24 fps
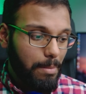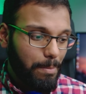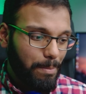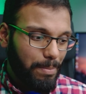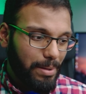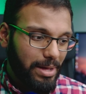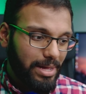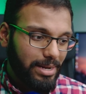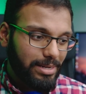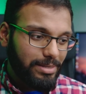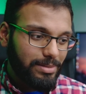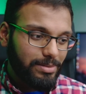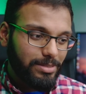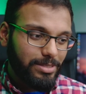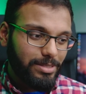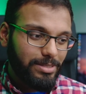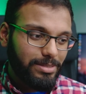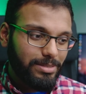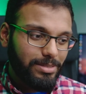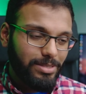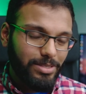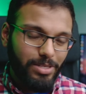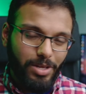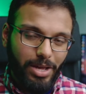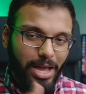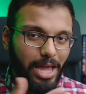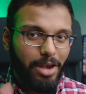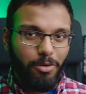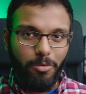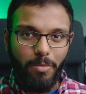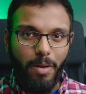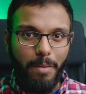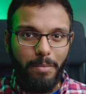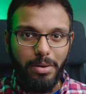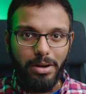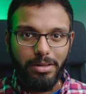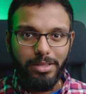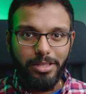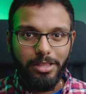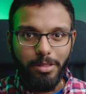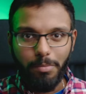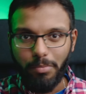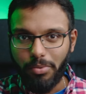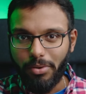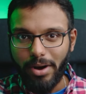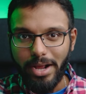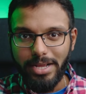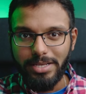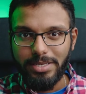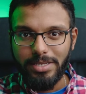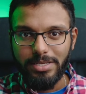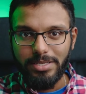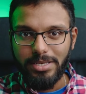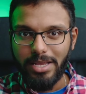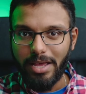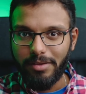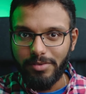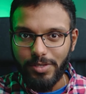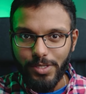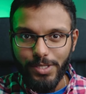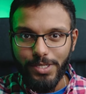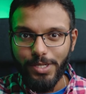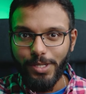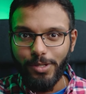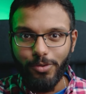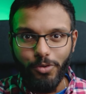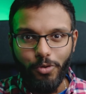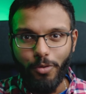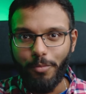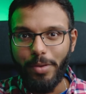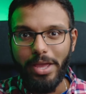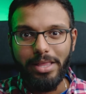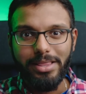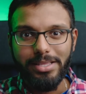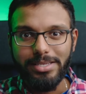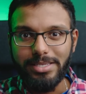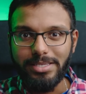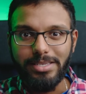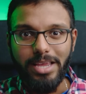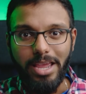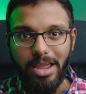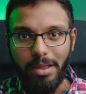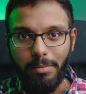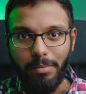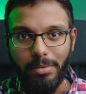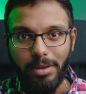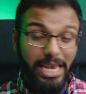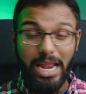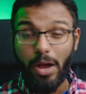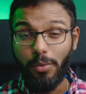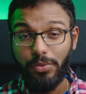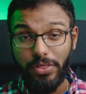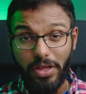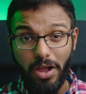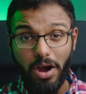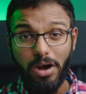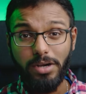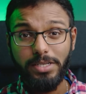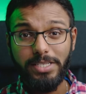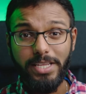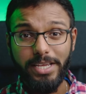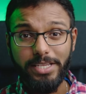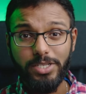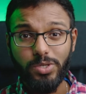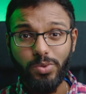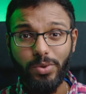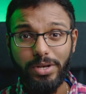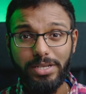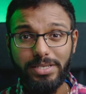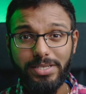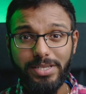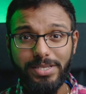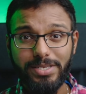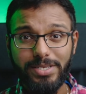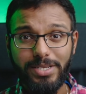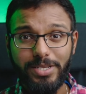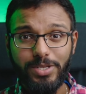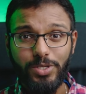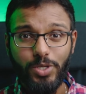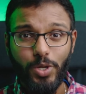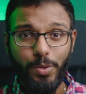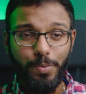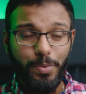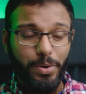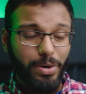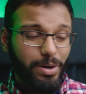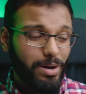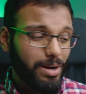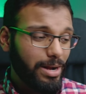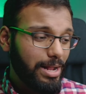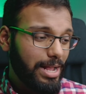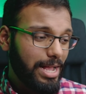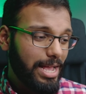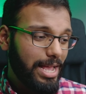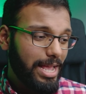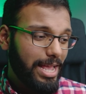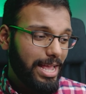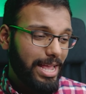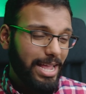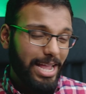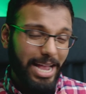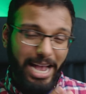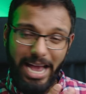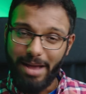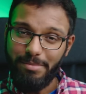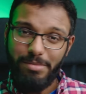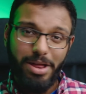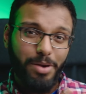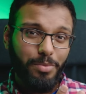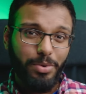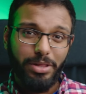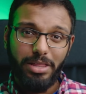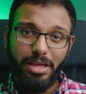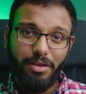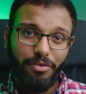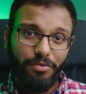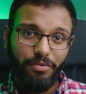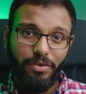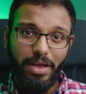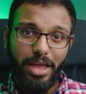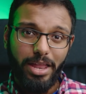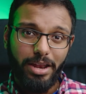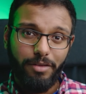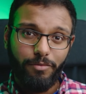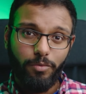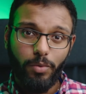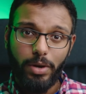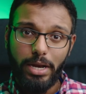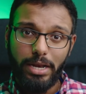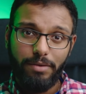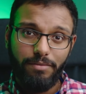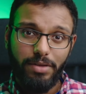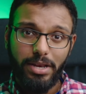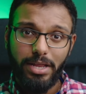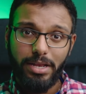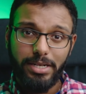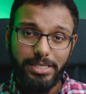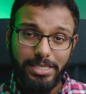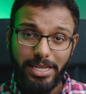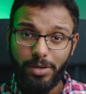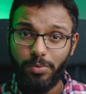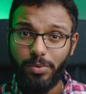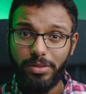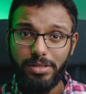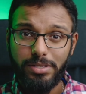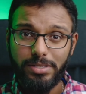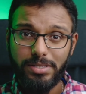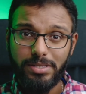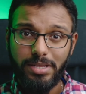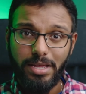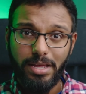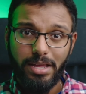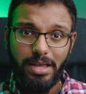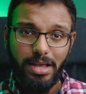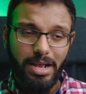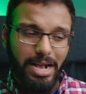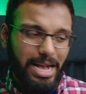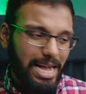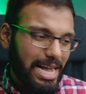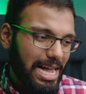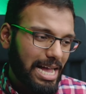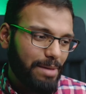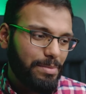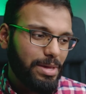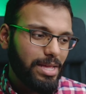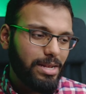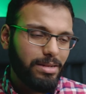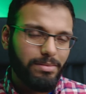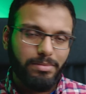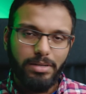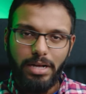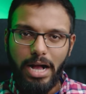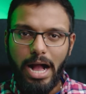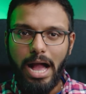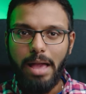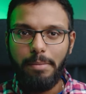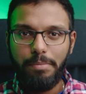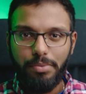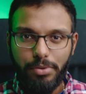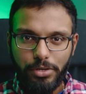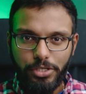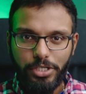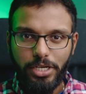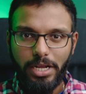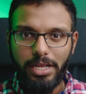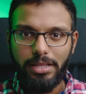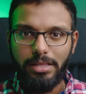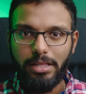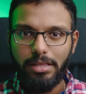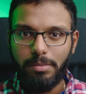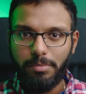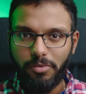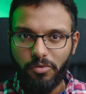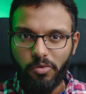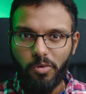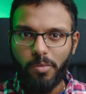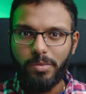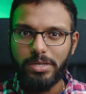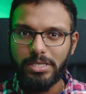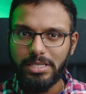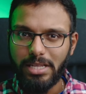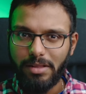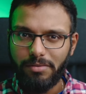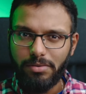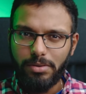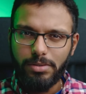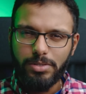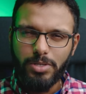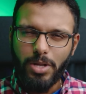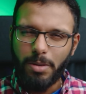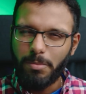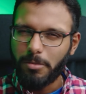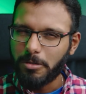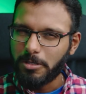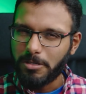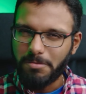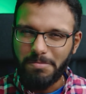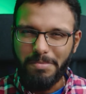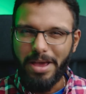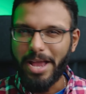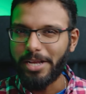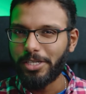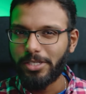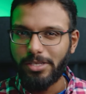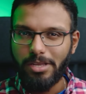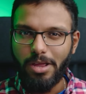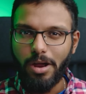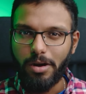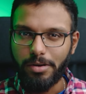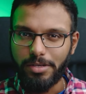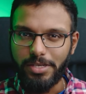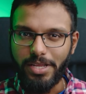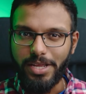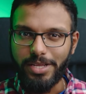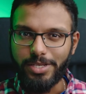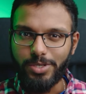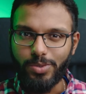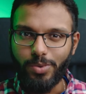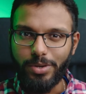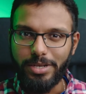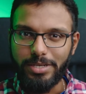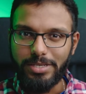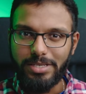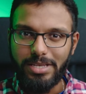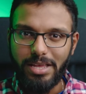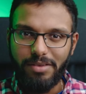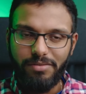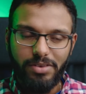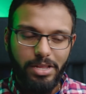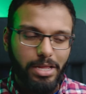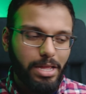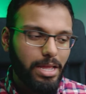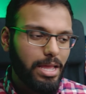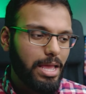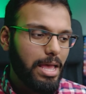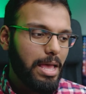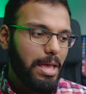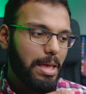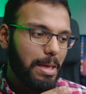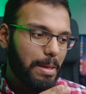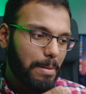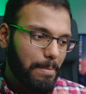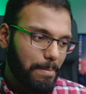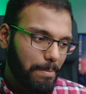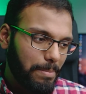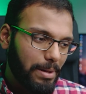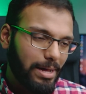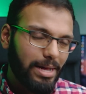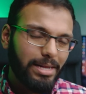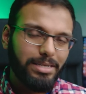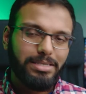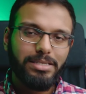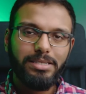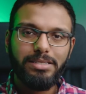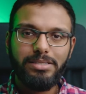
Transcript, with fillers: but you gotta remember that the prices have still remained the same. Now with the R T X twenty sixty Super, I'm not really a fan of what NVIDIA did with this thing. I mean, I appreciate that the performance levels almost match the R T X twenty seventy, but